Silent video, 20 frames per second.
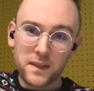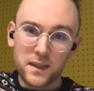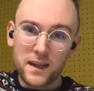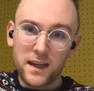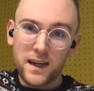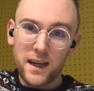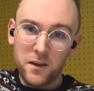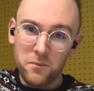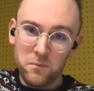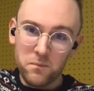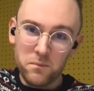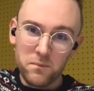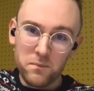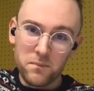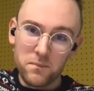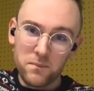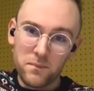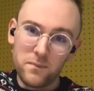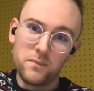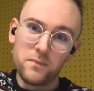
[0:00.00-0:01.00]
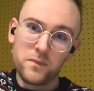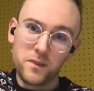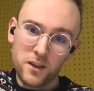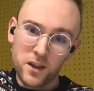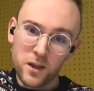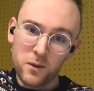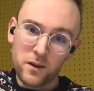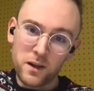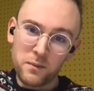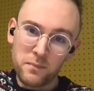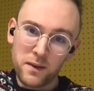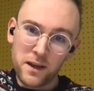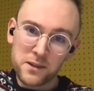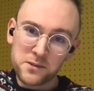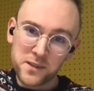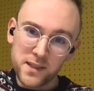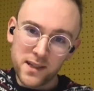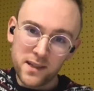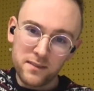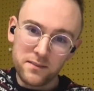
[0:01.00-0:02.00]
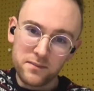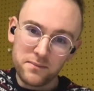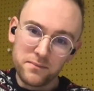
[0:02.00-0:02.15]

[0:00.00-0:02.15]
Um, do you want to mess with that?